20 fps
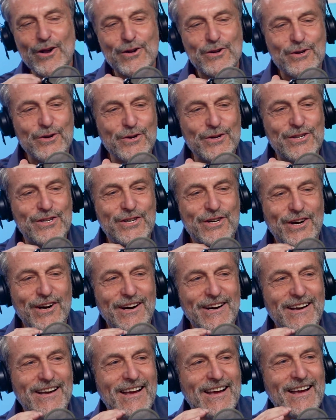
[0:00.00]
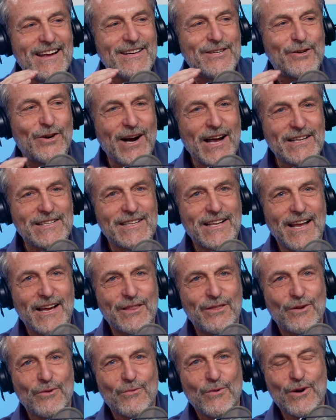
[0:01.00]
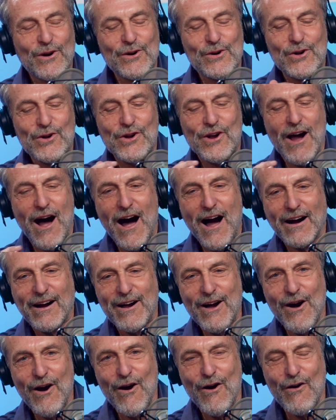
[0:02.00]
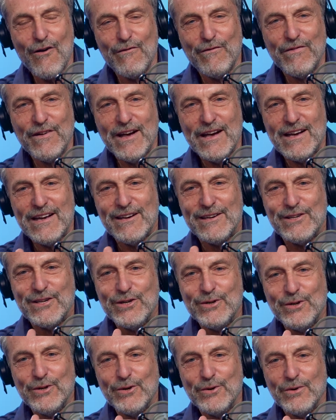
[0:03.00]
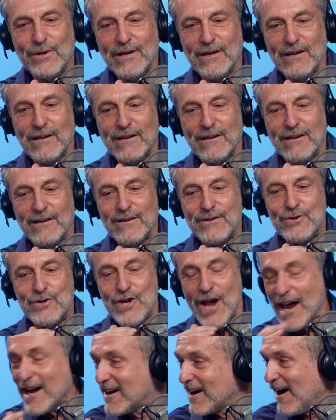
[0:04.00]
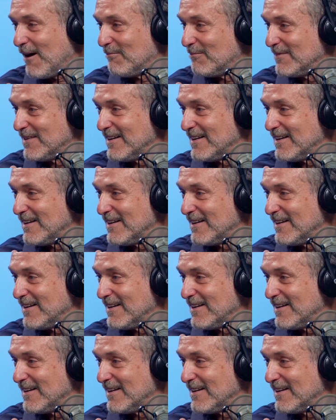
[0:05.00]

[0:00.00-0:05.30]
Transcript: Or did you translate the word Yaakov to Jacob?